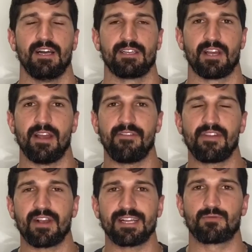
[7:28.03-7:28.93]
So if
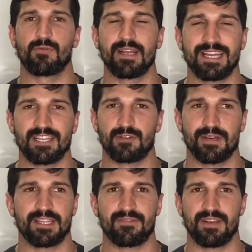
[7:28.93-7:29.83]
you guys really
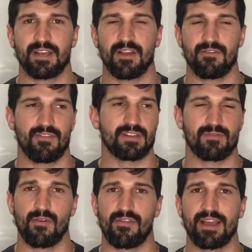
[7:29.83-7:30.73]
enjoyed this video, first
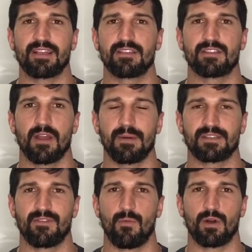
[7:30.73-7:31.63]
of all, thank you so
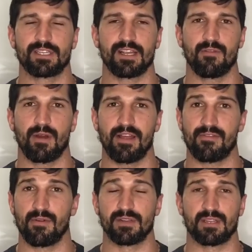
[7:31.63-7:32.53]
much for watching it right
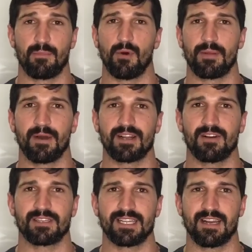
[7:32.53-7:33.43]
through and supporting my
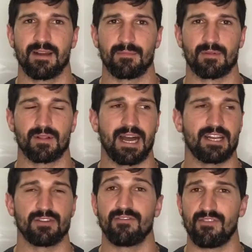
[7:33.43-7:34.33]
content. I'm
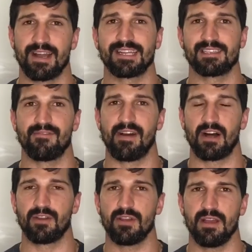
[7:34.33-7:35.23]
glad you're finding some
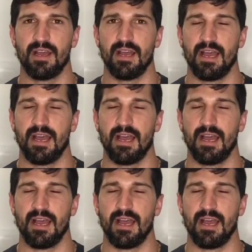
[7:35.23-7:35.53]
value.